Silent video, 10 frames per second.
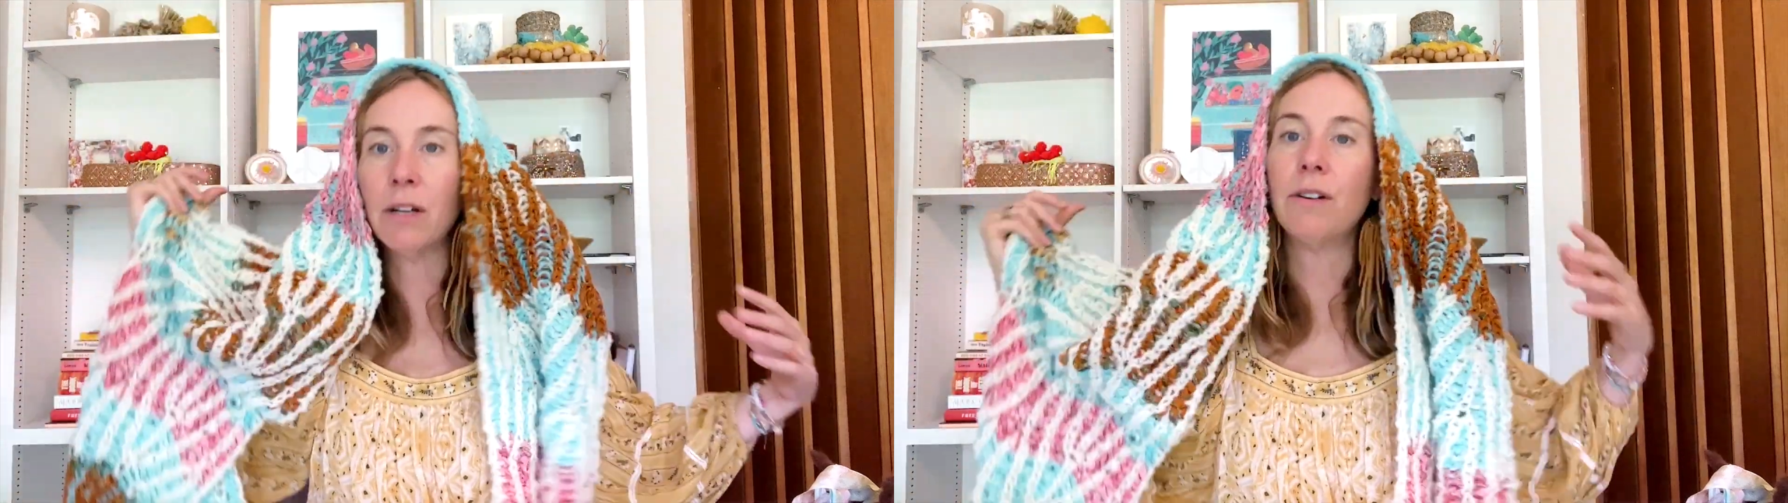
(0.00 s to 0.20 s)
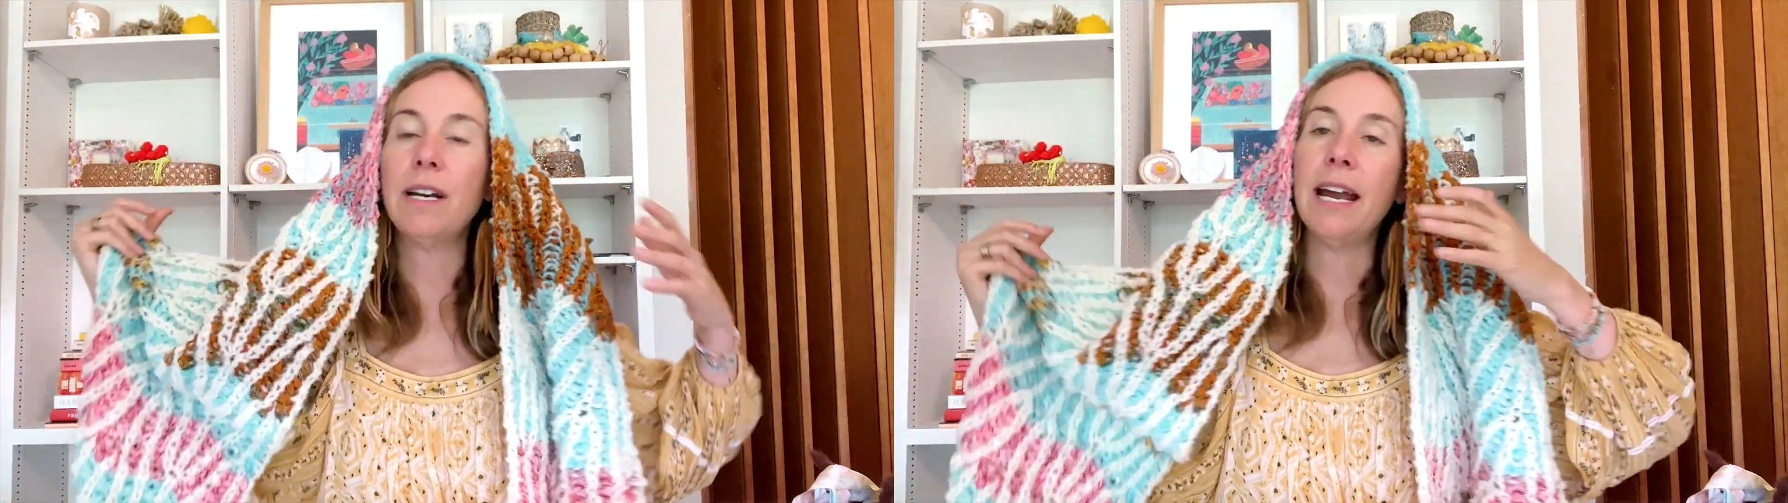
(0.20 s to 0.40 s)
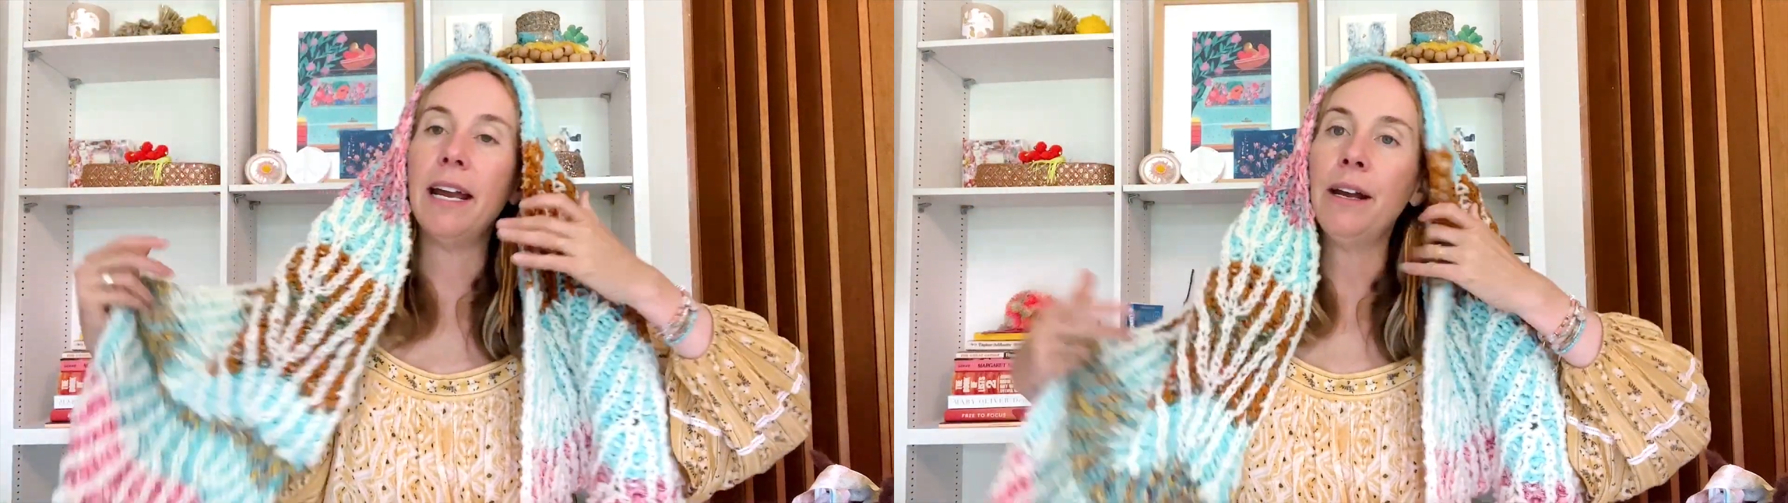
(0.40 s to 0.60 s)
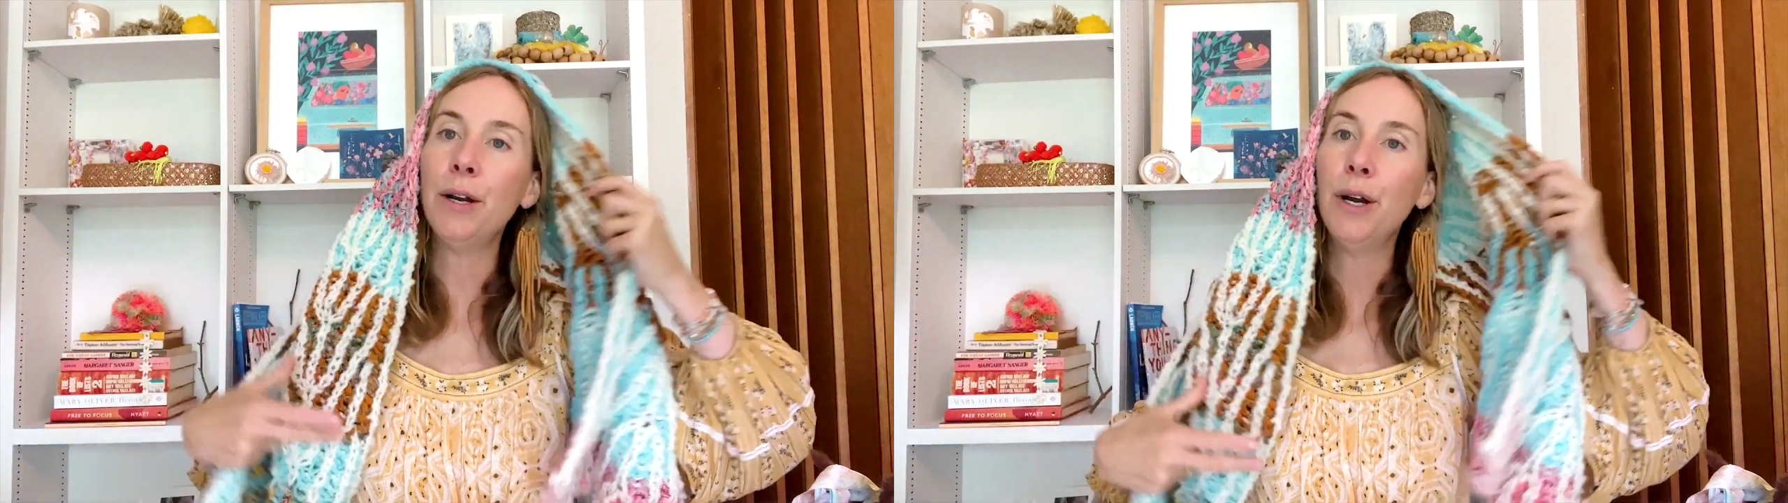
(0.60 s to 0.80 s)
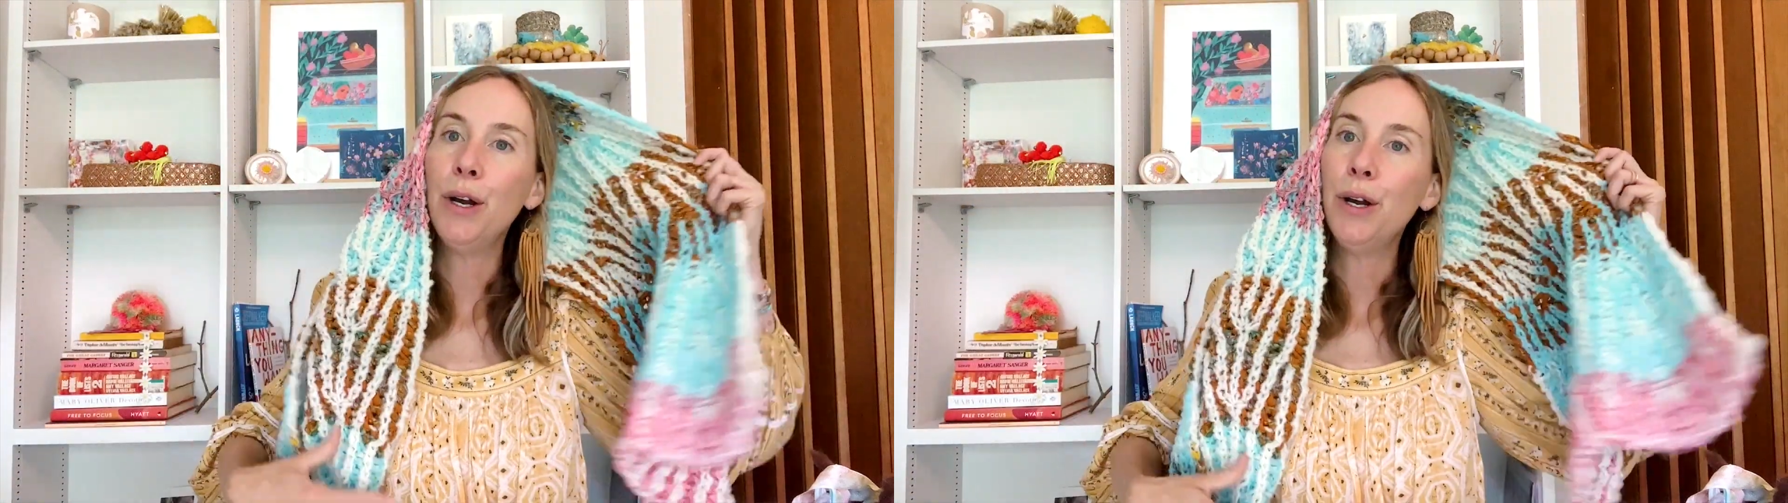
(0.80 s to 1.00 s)

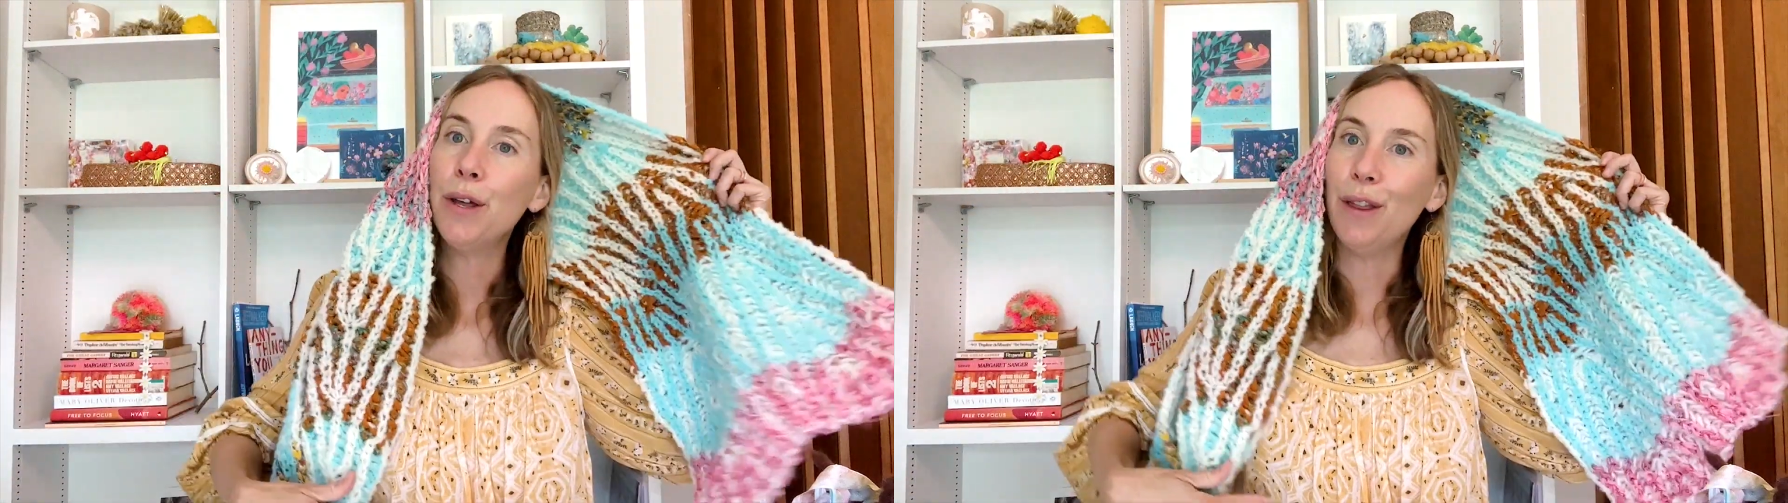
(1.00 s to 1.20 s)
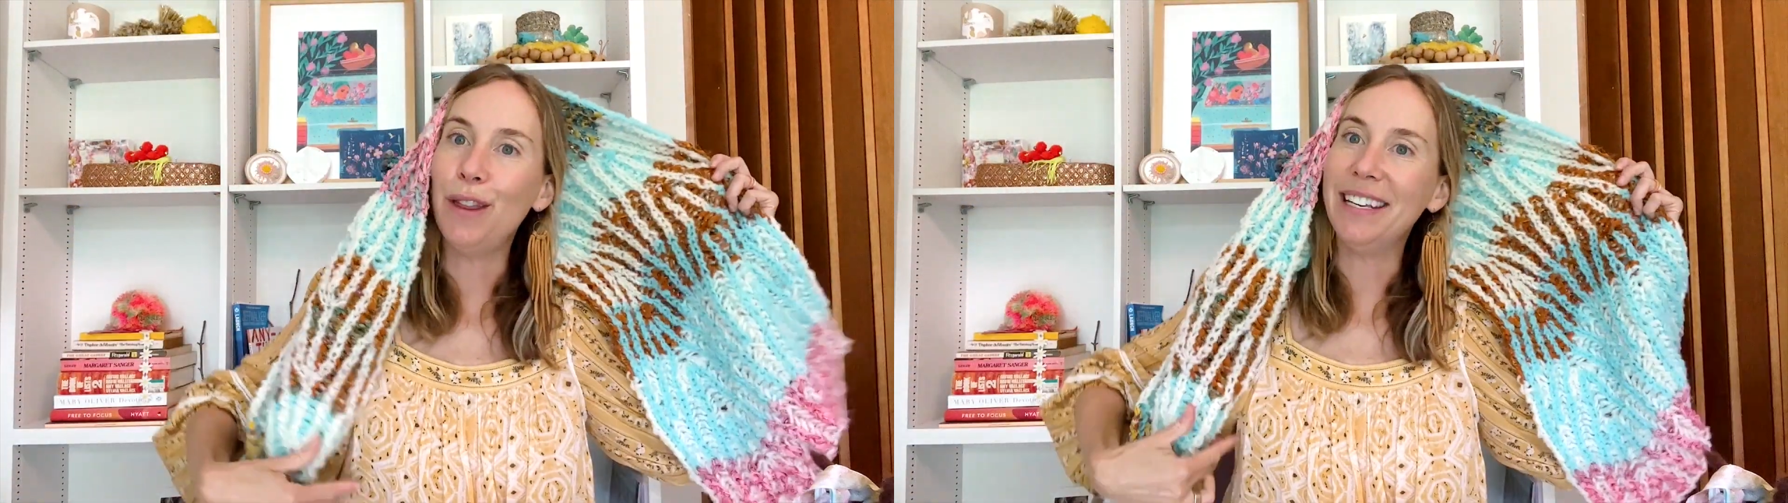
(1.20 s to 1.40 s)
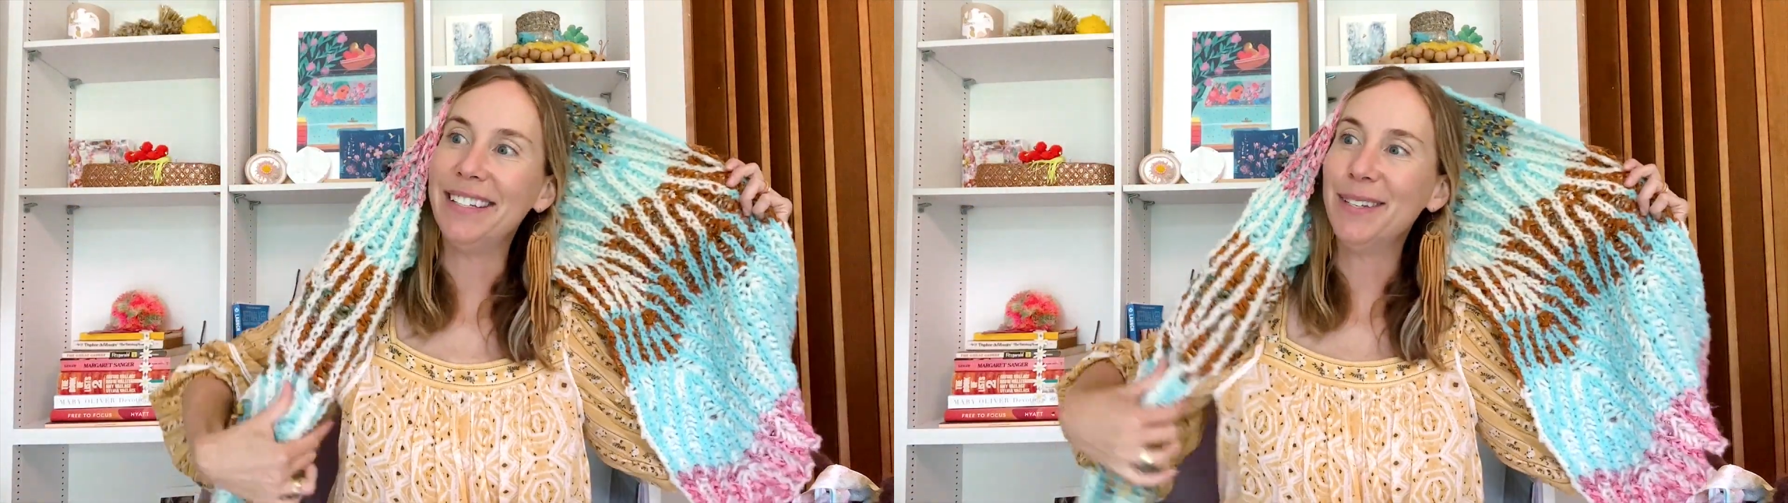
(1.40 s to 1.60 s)
Create. This